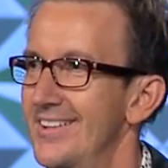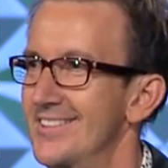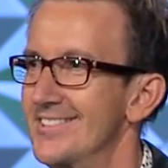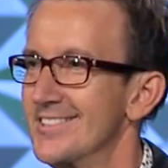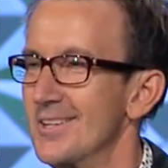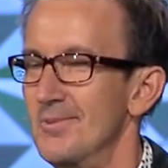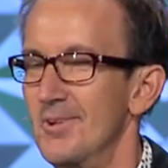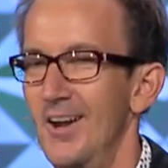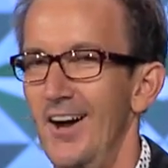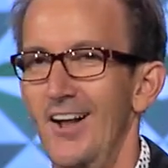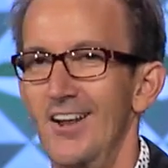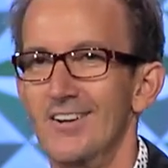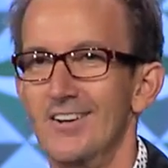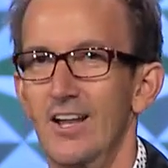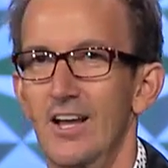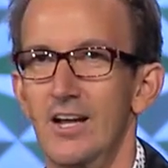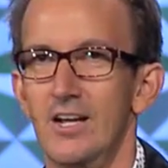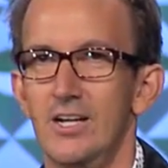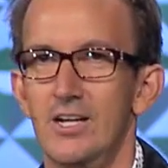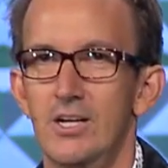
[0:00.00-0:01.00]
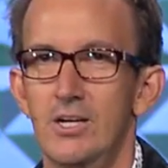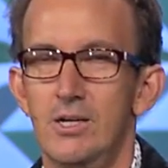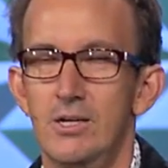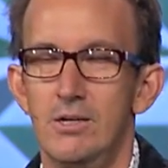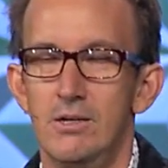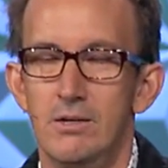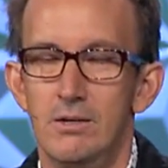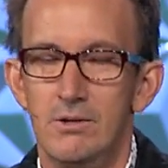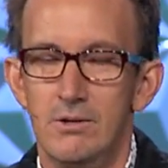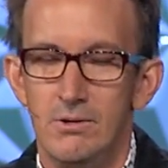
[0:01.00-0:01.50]
Some of y'all are like,
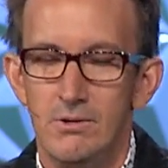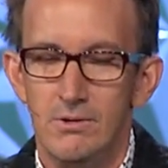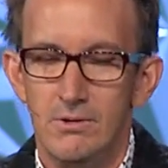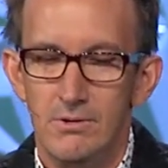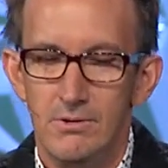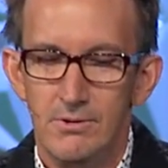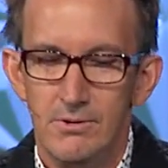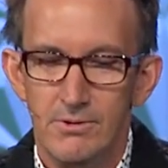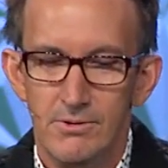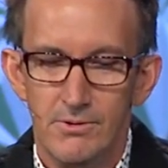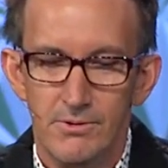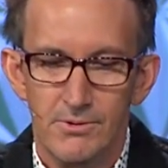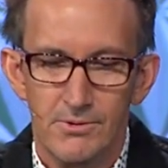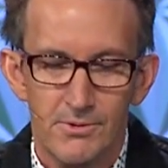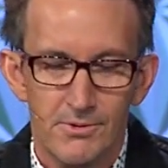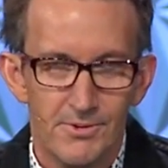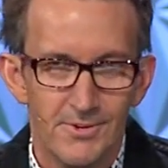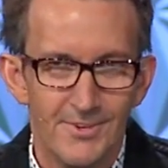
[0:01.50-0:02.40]
uh.